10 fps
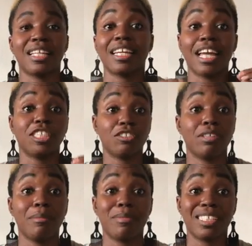that
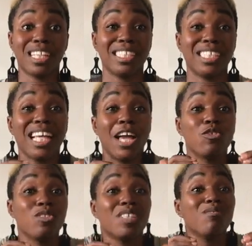Nigerian businesses are
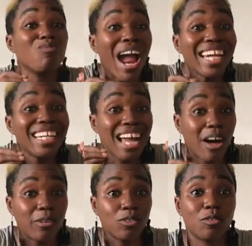using right
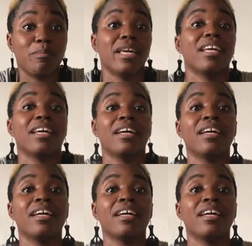now to make